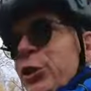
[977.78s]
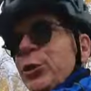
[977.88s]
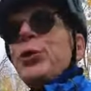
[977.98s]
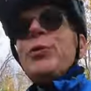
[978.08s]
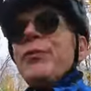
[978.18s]

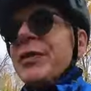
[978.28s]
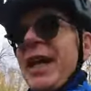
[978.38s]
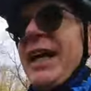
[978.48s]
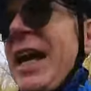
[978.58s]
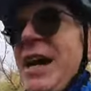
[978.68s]
2,
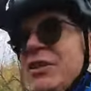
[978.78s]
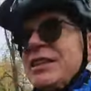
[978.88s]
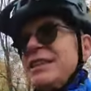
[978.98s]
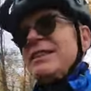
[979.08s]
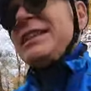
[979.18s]
and I have
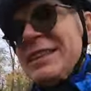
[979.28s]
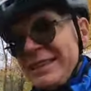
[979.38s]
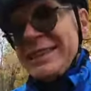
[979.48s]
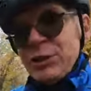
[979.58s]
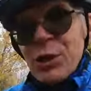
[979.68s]
assistance
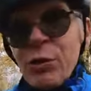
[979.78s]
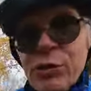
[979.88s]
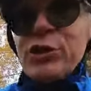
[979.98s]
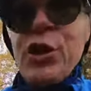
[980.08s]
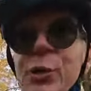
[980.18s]
0.
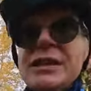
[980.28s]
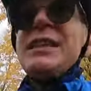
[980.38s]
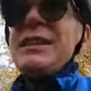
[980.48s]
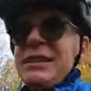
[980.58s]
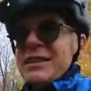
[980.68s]
There's no
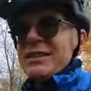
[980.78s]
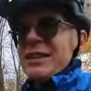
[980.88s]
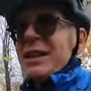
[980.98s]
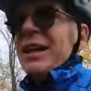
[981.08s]
assistance.